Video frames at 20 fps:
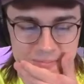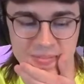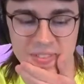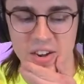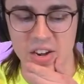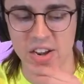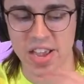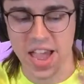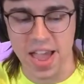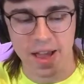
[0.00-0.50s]

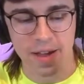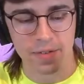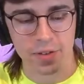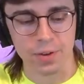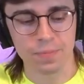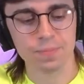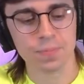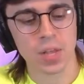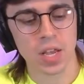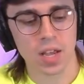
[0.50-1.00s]
There you have
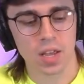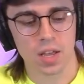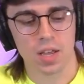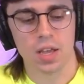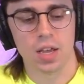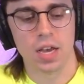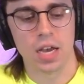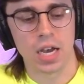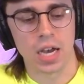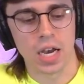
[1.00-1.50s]
it.
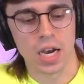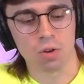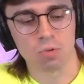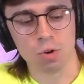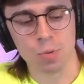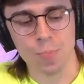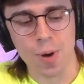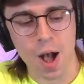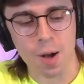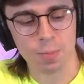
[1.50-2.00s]

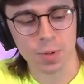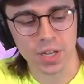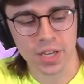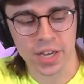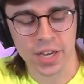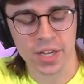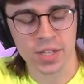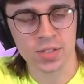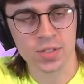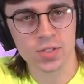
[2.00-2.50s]

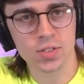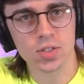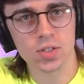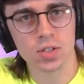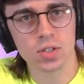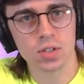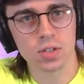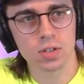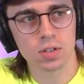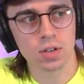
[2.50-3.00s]

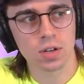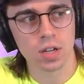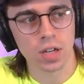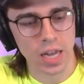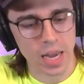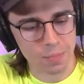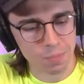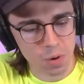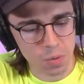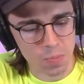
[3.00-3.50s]
Republicans
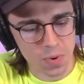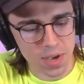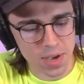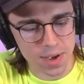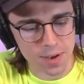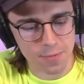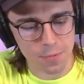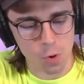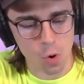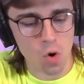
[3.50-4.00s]
claim to
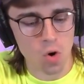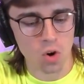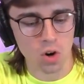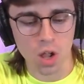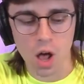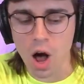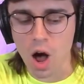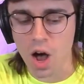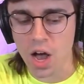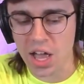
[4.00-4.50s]
be for
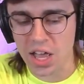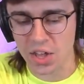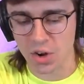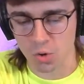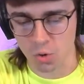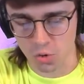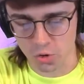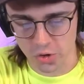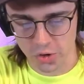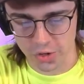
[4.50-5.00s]
law and
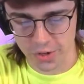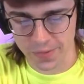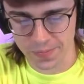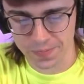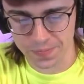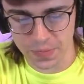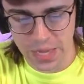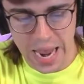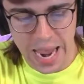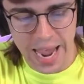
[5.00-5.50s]

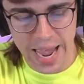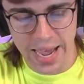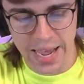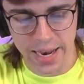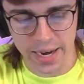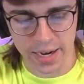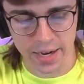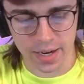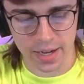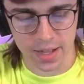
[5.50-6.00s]
order,
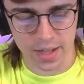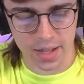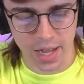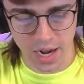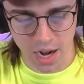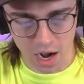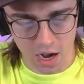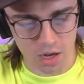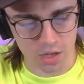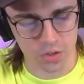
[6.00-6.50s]
and
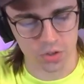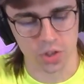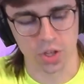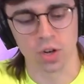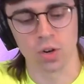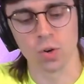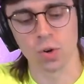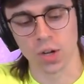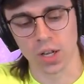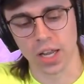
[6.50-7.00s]
they
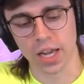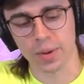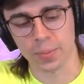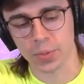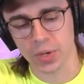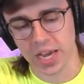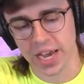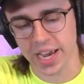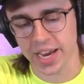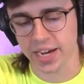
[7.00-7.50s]
also
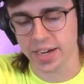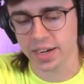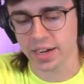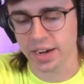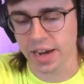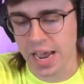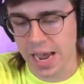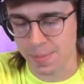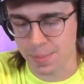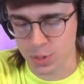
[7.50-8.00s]
claim to hate
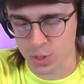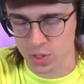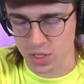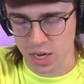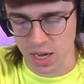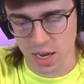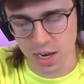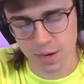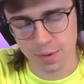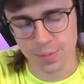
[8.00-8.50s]

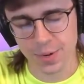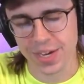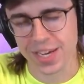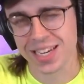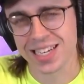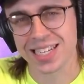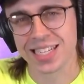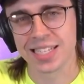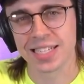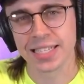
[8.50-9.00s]
Amazon
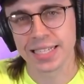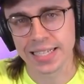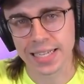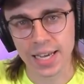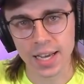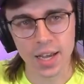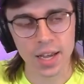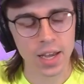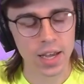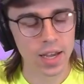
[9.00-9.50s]
because
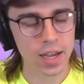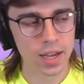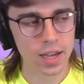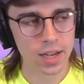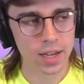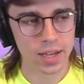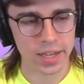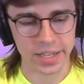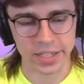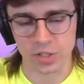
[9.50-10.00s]

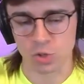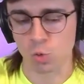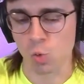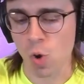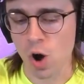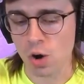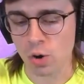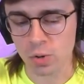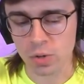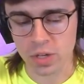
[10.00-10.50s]
it's
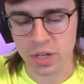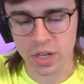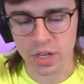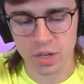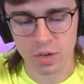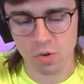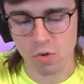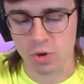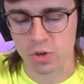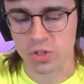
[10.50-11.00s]
woke
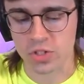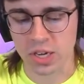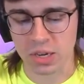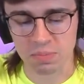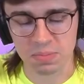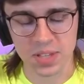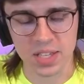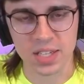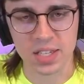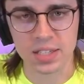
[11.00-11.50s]
or
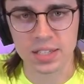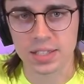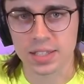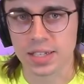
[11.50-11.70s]
something.